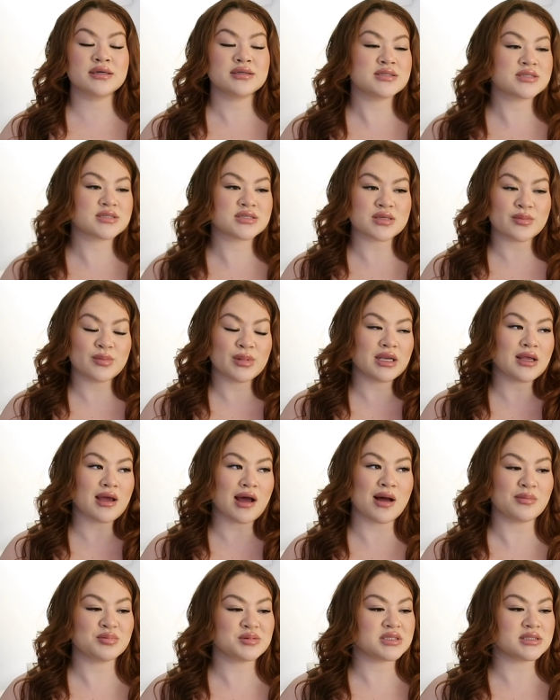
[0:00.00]
There's so many
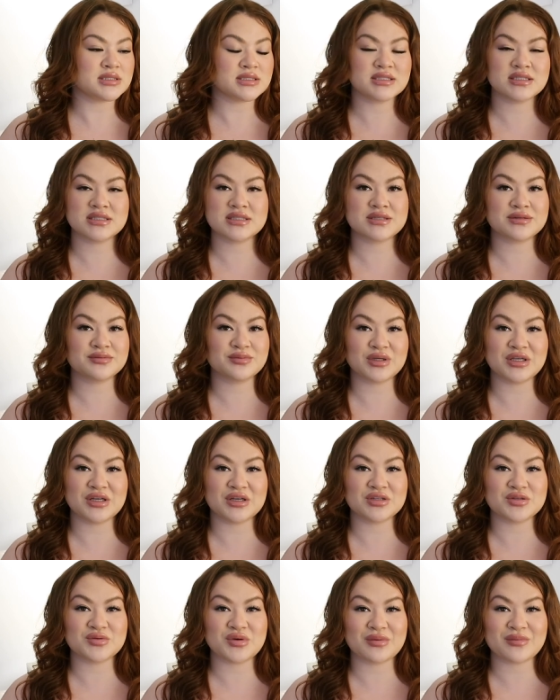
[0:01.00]
options when
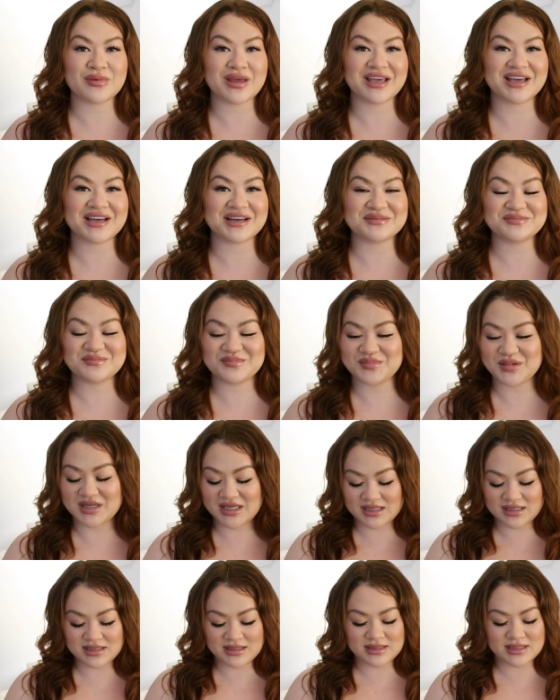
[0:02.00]
you're doing makeup,
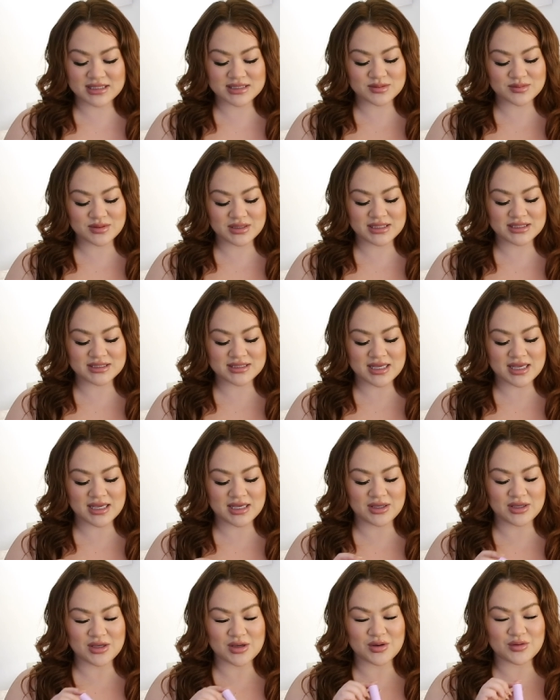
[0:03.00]
but this one is
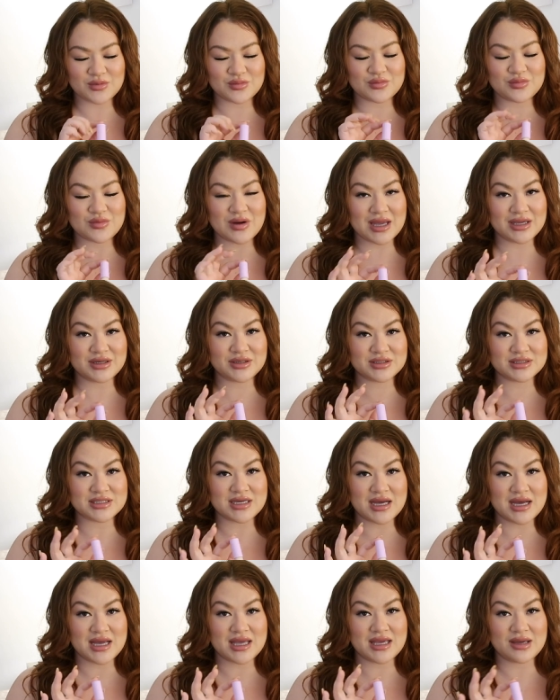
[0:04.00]
a ride or
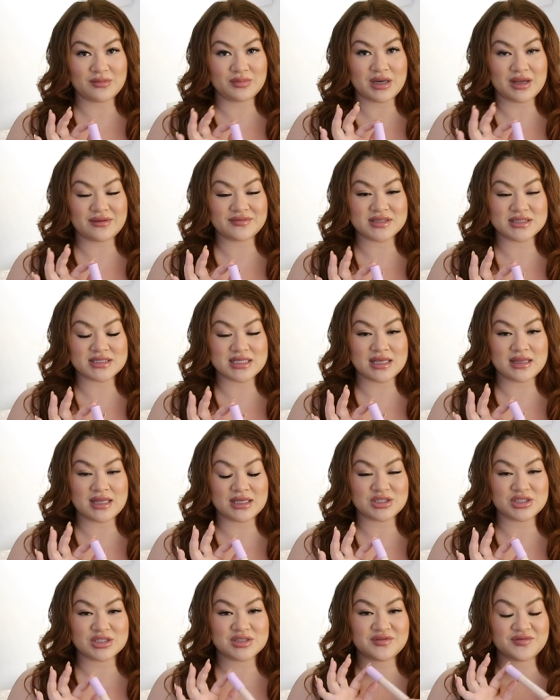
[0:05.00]
die, I would have to say.
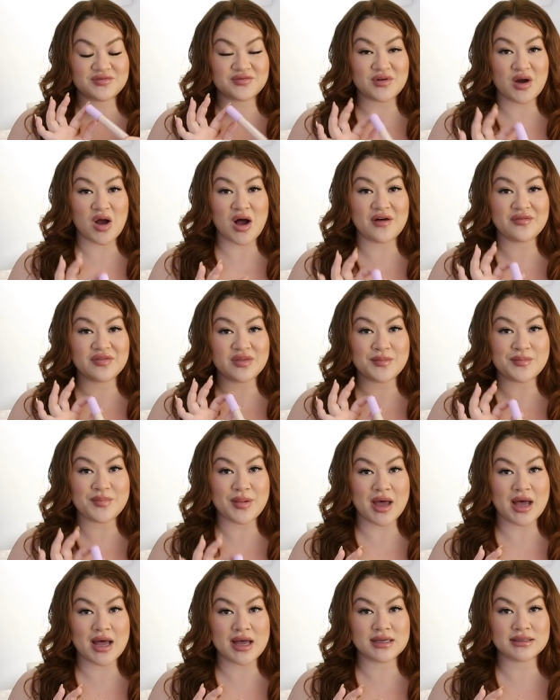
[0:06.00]
Like, just off the
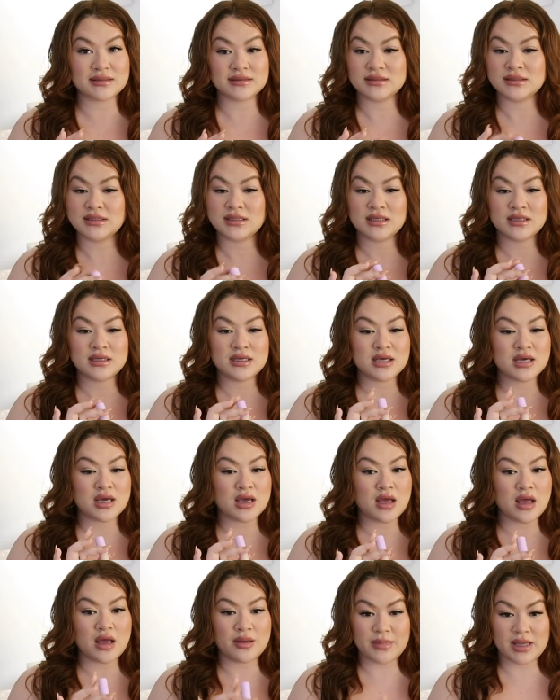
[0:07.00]
bat,
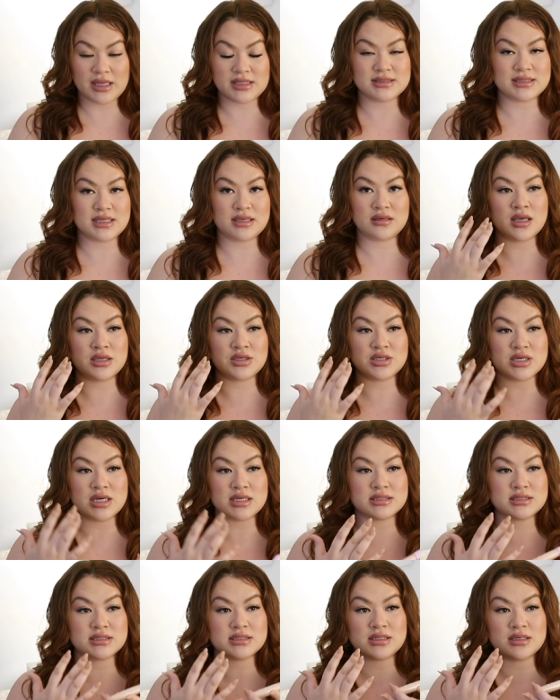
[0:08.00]
amazing. It
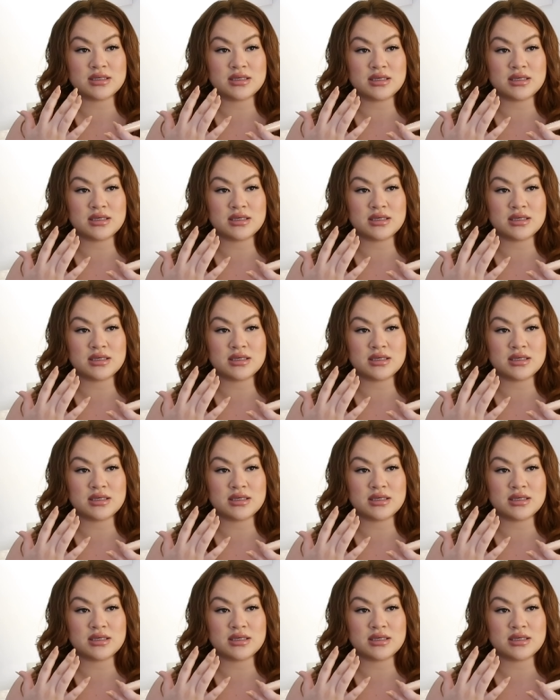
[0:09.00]
just